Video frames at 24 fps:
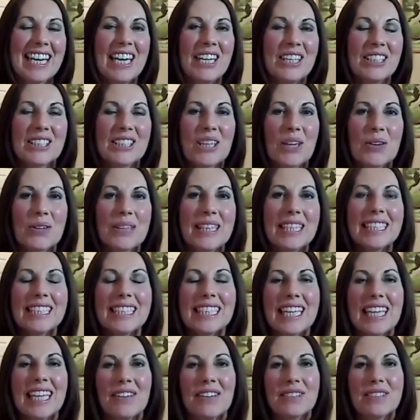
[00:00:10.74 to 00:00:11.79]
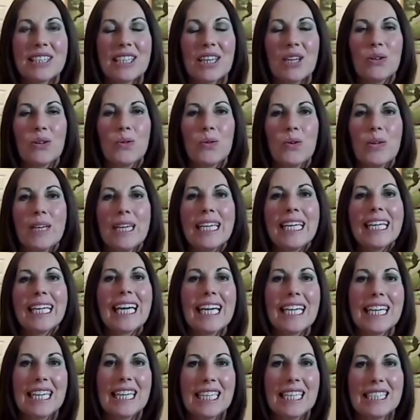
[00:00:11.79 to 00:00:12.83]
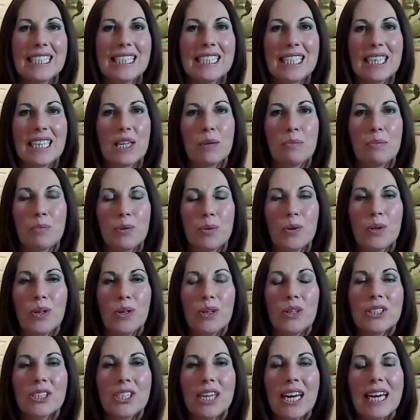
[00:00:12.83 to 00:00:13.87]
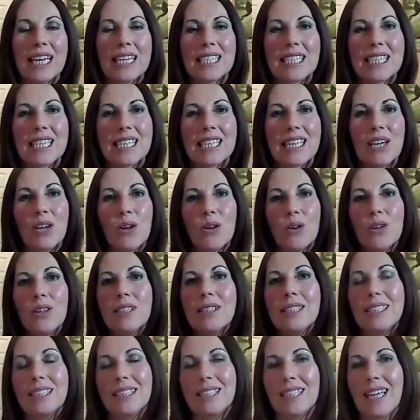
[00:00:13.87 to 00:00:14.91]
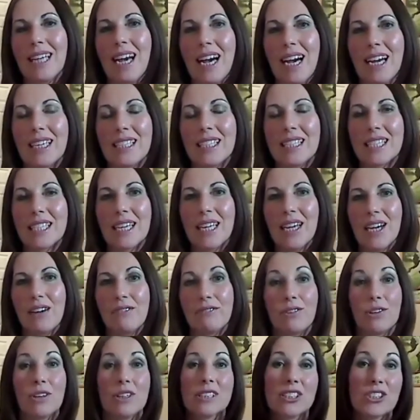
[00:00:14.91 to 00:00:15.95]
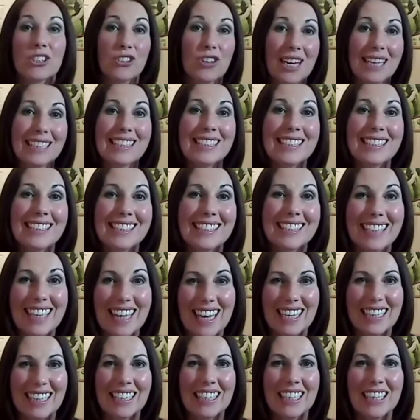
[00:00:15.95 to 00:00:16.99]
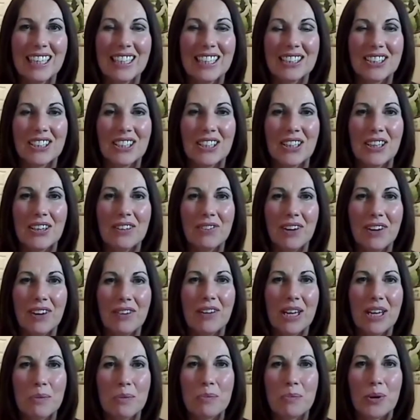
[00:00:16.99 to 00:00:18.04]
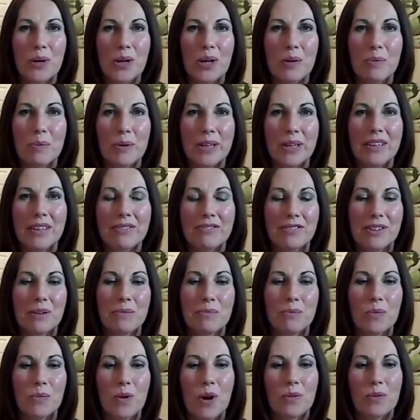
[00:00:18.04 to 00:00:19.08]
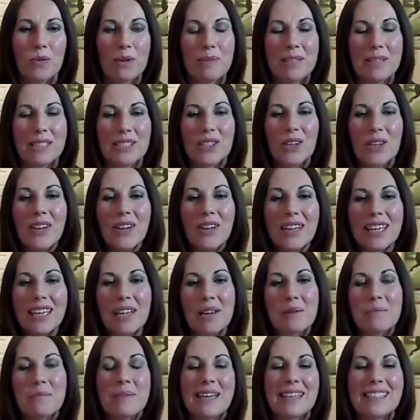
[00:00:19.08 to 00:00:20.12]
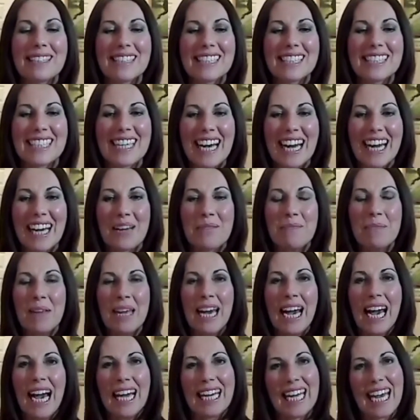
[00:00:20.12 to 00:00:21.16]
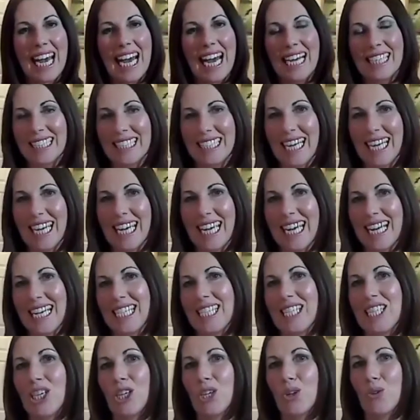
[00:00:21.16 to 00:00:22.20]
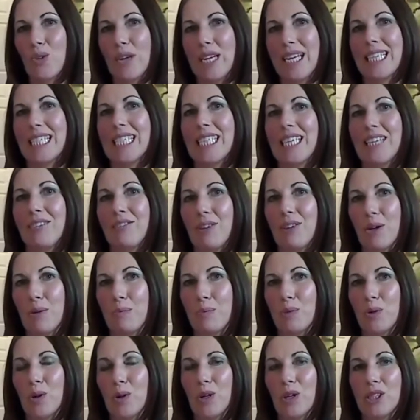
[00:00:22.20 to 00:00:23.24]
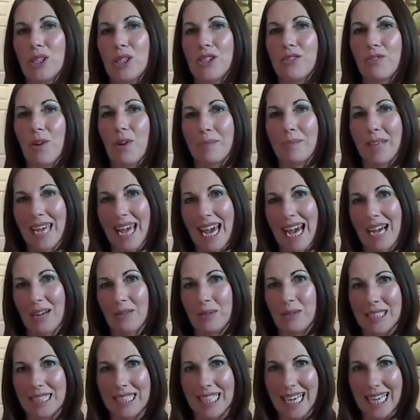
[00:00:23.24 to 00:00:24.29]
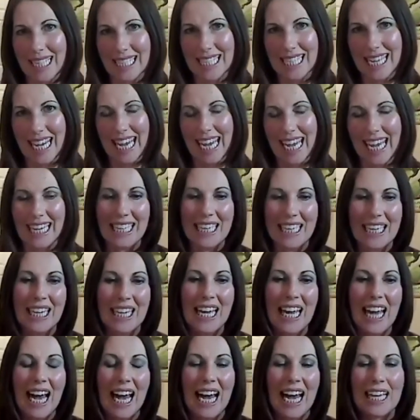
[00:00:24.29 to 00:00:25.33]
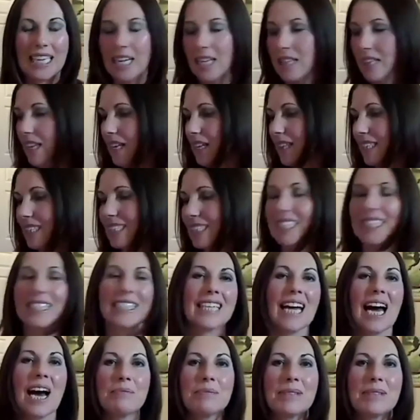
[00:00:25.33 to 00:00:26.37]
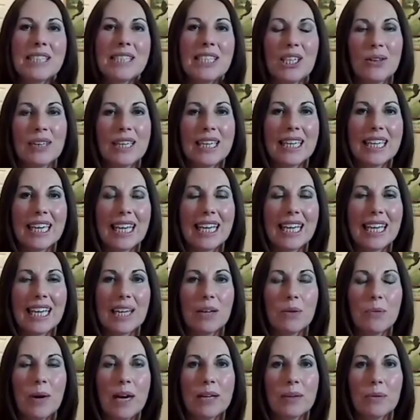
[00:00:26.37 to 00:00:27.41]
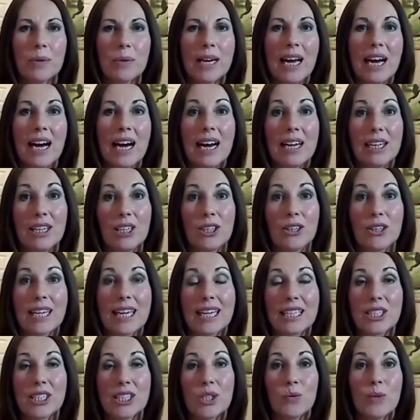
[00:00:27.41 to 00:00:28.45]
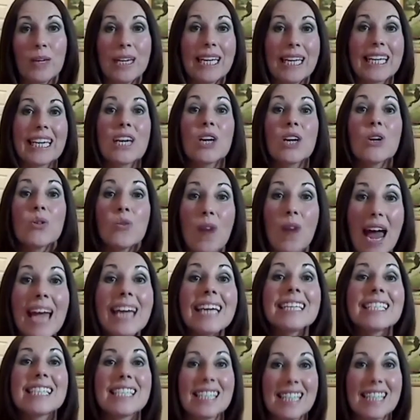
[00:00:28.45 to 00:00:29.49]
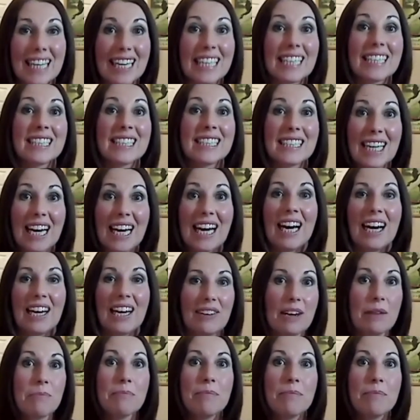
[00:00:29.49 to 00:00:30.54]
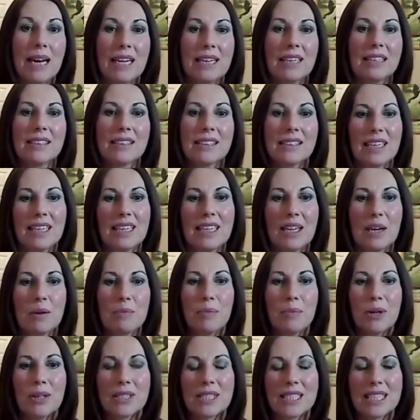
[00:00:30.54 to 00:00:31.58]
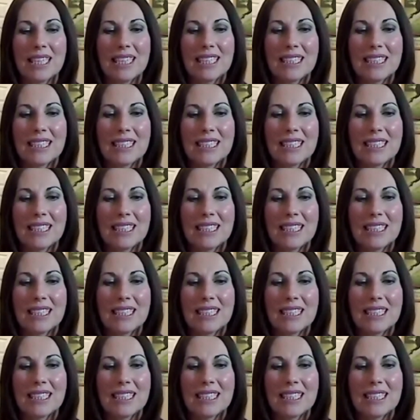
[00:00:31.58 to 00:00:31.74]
So this gives a really holistic approach and they're all designed for stressed skin. So very appropriate from what we've been talking about tonight. And it has that integrative approach from the outside in. And I think this is absolutely key when we are looking to really correct things that are imbalanced in our bodies.